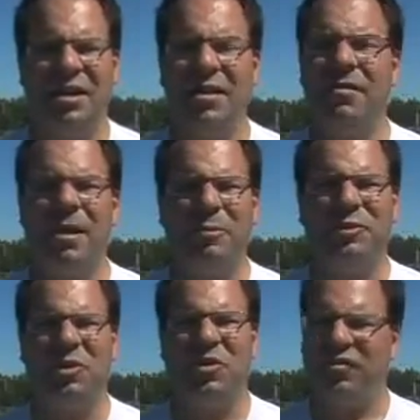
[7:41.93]
Another
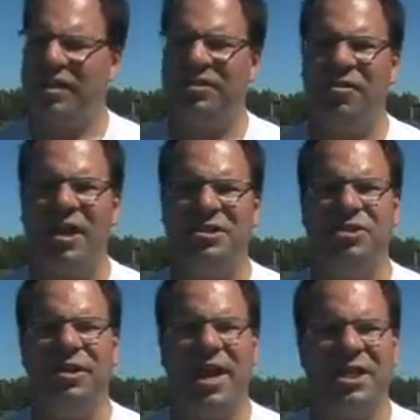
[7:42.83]
episode of Icenrye's
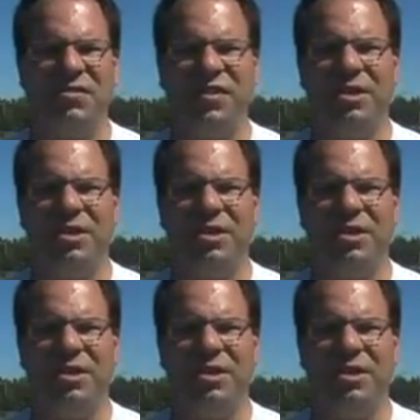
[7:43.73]
Geocaching